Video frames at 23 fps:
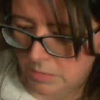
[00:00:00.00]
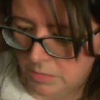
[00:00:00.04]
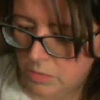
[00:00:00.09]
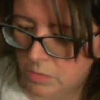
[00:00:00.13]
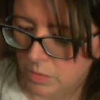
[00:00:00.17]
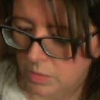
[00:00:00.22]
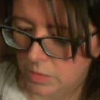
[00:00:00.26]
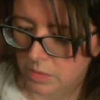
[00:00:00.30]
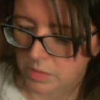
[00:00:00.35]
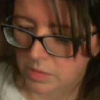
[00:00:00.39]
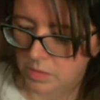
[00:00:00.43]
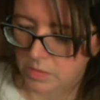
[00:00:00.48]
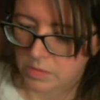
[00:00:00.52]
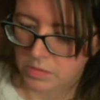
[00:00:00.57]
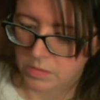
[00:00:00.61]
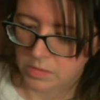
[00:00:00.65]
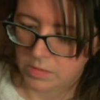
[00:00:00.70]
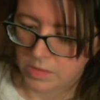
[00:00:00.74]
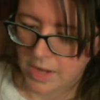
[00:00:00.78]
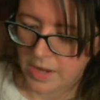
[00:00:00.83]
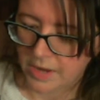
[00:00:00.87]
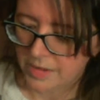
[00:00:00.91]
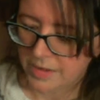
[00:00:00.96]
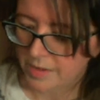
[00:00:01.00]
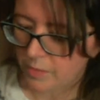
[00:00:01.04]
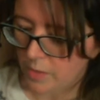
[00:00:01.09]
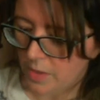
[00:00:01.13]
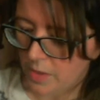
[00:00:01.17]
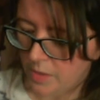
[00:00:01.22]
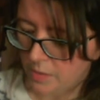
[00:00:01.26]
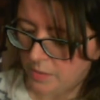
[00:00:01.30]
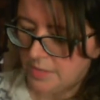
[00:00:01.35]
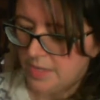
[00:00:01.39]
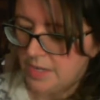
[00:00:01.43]
ooh, how
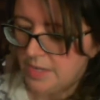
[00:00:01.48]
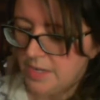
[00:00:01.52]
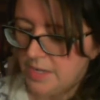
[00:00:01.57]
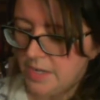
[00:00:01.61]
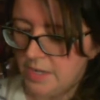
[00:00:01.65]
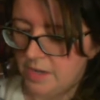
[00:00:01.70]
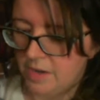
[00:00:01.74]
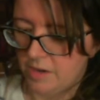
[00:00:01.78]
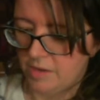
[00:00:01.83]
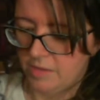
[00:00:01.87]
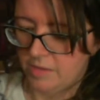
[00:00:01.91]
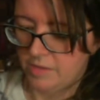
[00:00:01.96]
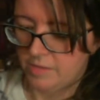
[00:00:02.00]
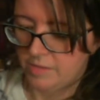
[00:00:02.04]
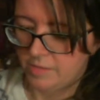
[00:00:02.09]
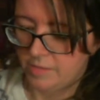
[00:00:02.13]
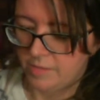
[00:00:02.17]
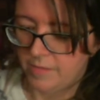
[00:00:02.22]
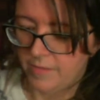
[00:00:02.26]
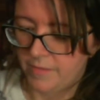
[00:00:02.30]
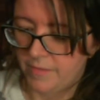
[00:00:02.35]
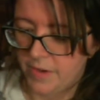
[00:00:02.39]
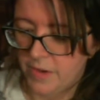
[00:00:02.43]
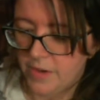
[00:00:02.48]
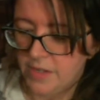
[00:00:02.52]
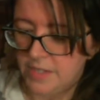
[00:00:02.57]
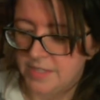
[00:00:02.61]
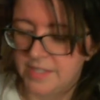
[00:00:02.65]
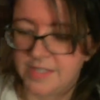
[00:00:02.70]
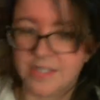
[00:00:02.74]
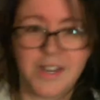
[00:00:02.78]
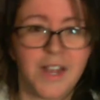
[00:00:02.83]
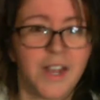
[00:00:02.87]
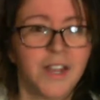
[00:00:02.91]
did how was that in here? Very
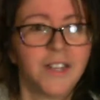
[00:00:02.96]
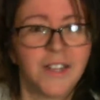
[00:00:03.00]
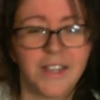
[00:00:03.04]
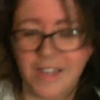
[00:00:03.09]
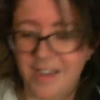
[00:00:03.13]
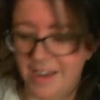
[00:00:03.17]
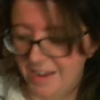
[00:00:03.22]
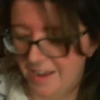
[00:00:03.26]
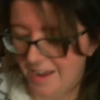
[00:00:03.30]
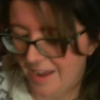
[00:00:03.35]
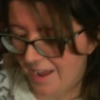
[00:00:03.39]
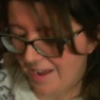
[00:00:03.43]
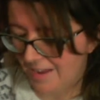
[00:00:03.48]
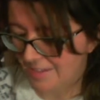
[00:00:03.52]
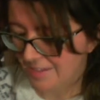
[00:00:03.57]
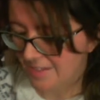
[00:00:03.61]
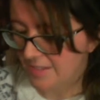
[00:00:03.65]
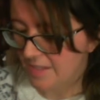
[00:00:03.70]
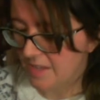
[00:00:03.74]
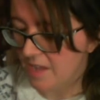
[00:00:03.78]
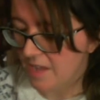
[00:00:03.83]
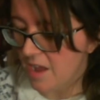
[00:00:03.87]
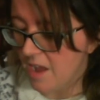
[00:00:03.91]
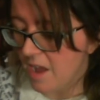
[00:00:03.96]
snugly, I guess.